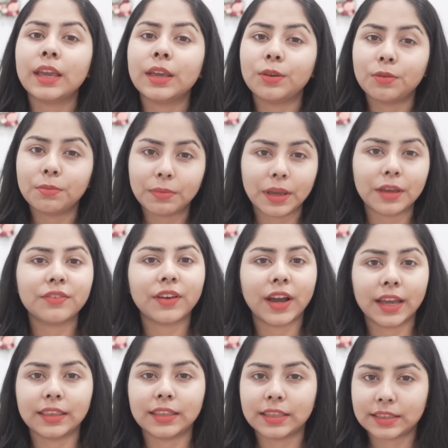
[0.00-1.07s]
you may
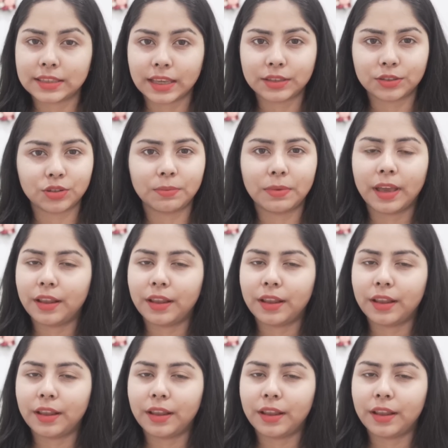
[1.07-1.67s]
find these things to be